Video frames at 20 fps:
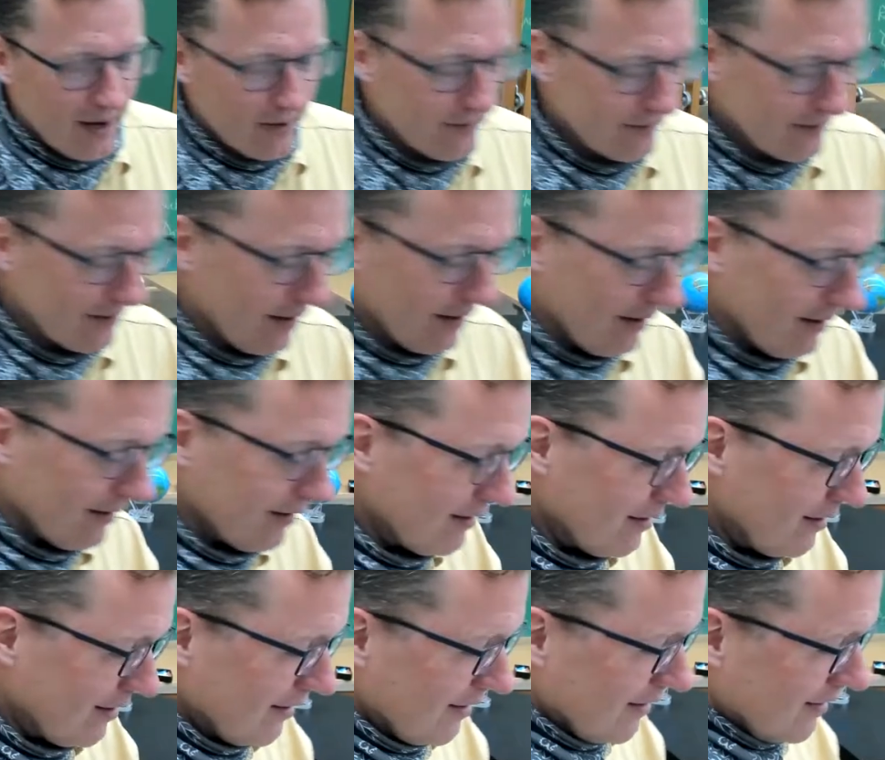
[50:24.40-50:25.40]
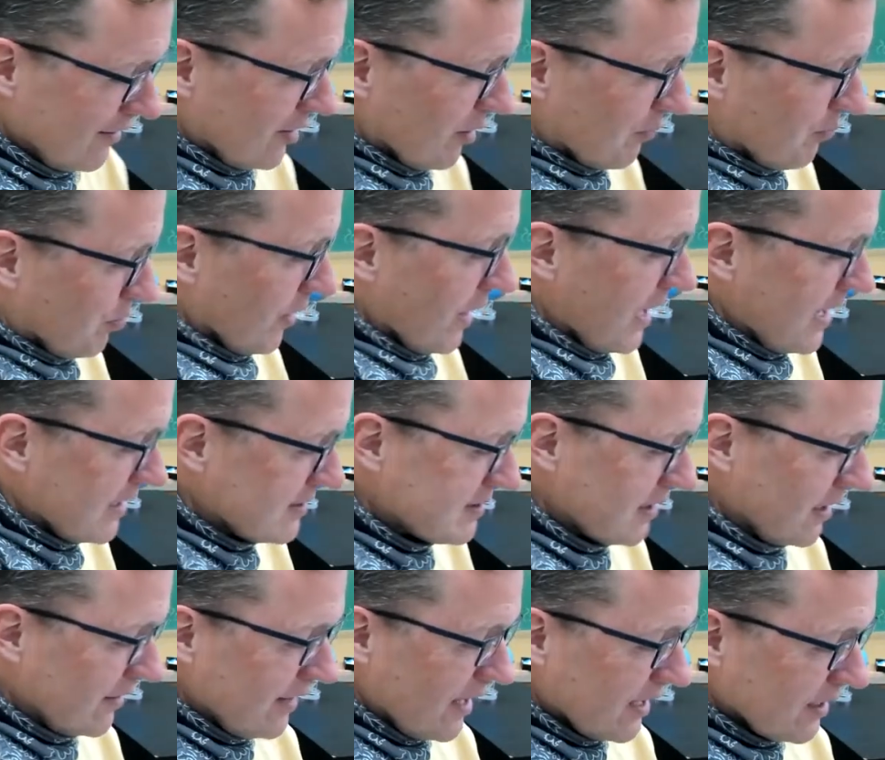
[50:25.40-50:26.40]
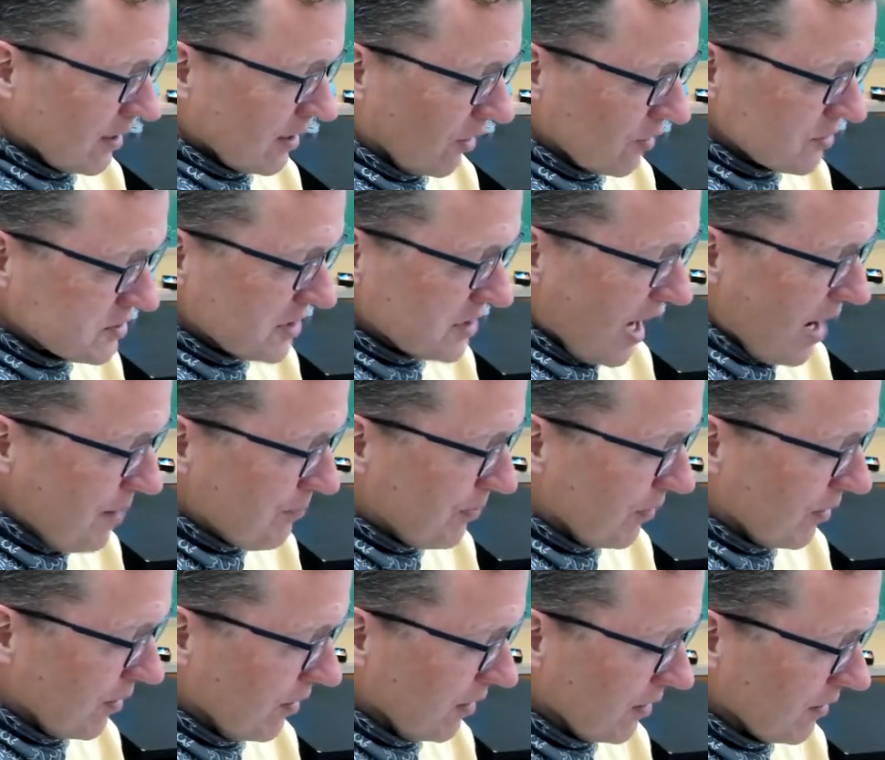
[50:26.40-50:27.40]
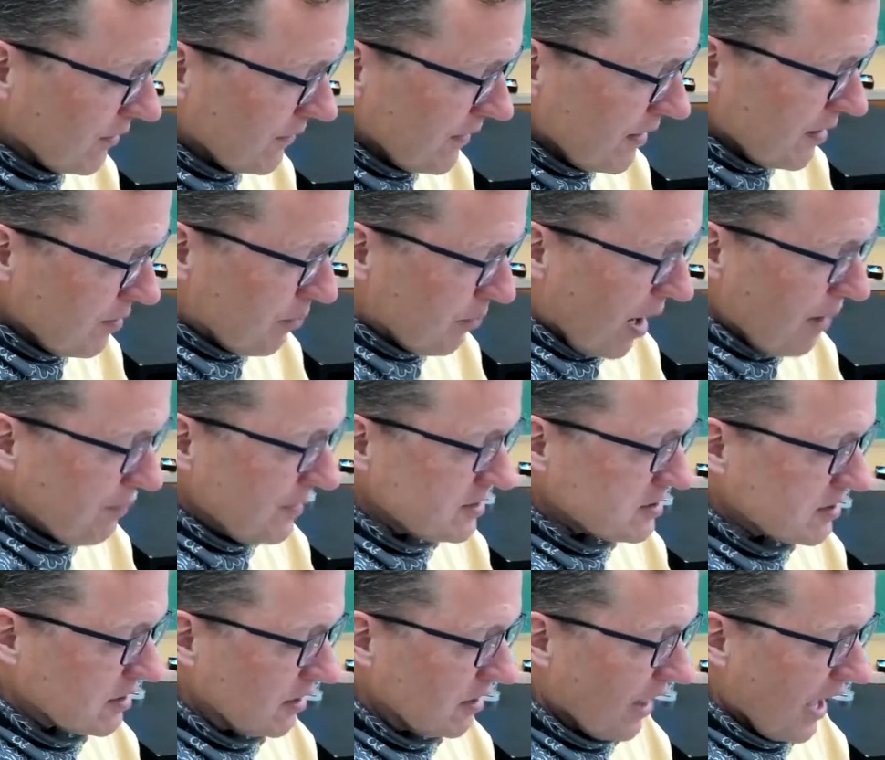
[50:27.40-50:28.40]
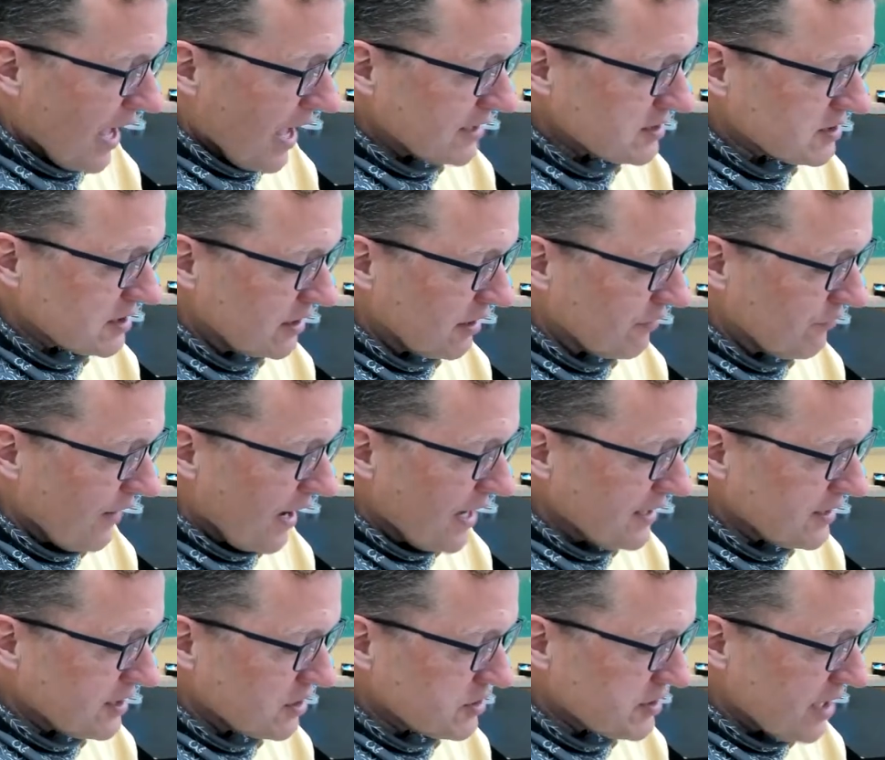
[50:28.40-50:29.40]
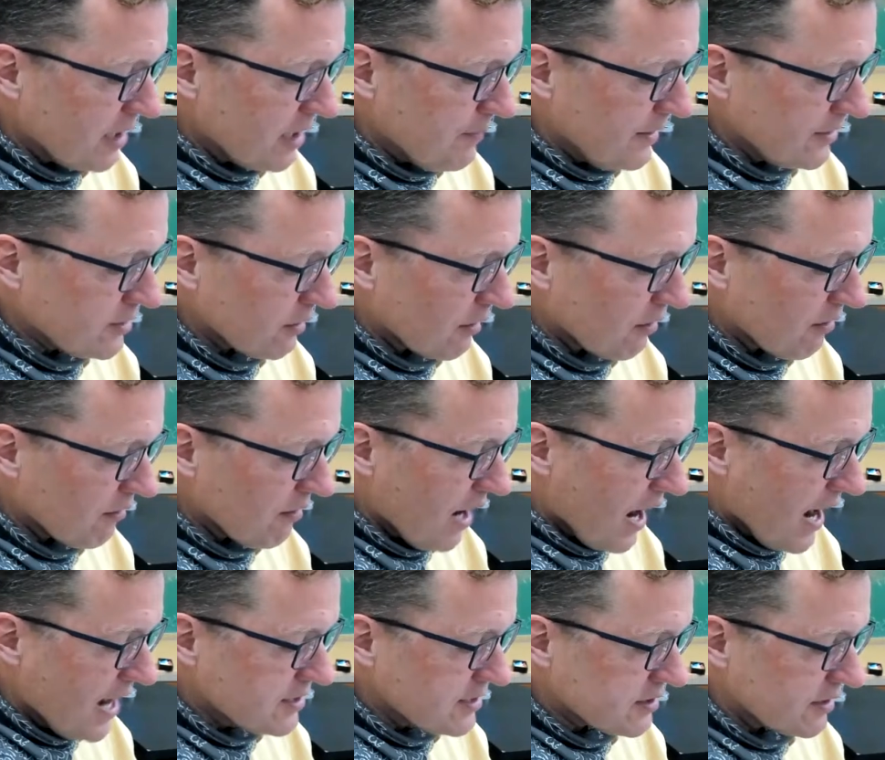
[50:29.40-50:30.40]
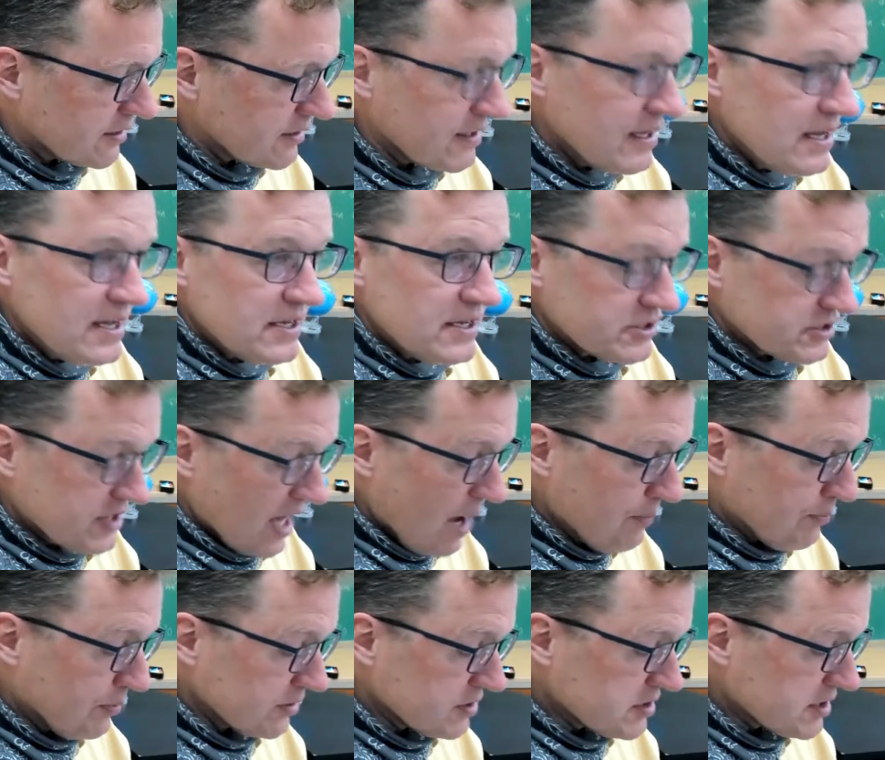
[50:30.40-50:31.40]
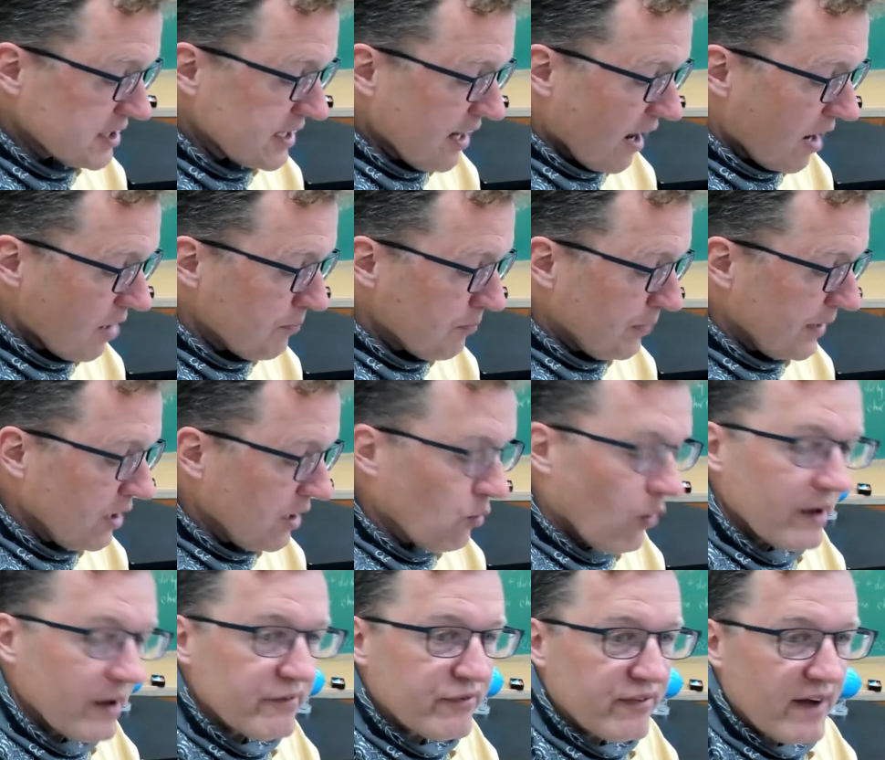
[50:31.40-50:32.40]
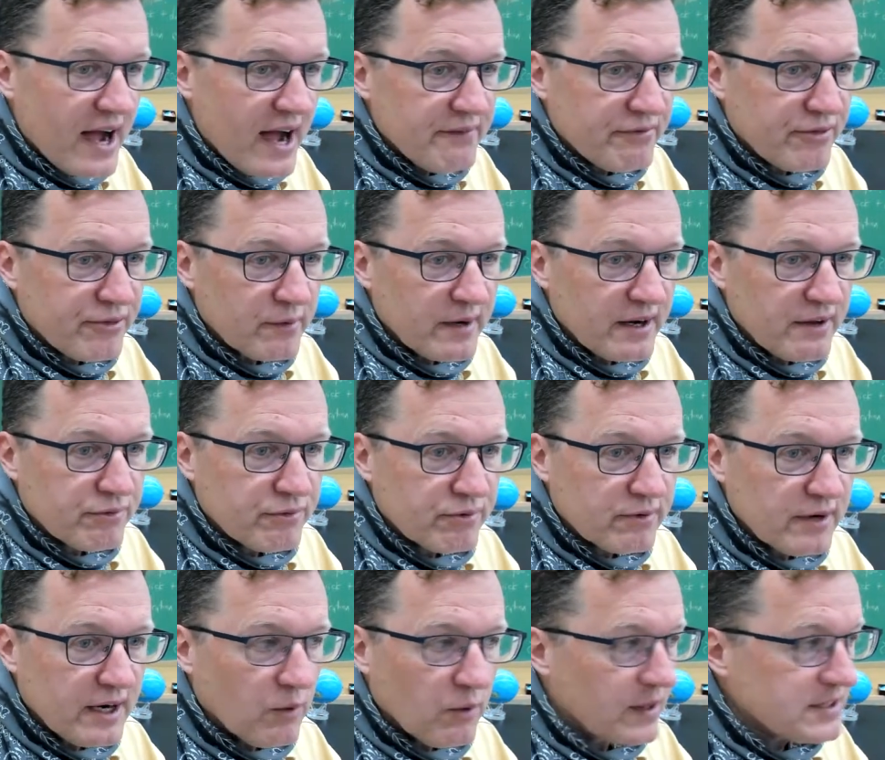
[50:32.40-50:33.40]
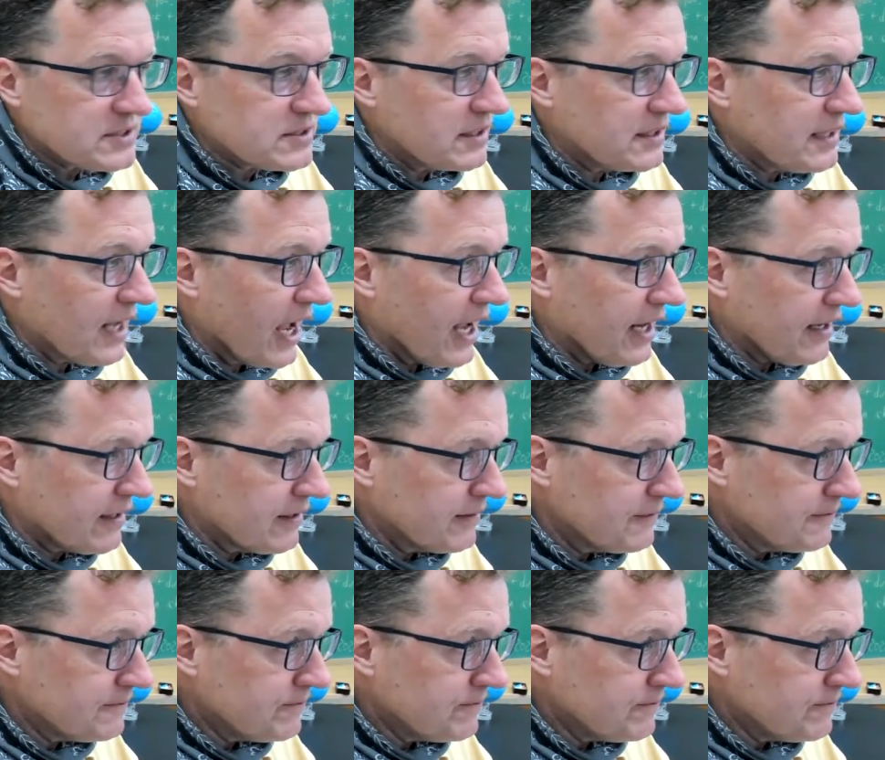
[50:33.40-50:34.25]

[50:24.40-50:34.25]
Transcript: at uh, the place and then go sample pumice clasts in the Vantage Sedimentary Horizon, sample CRB 1533. What's the date?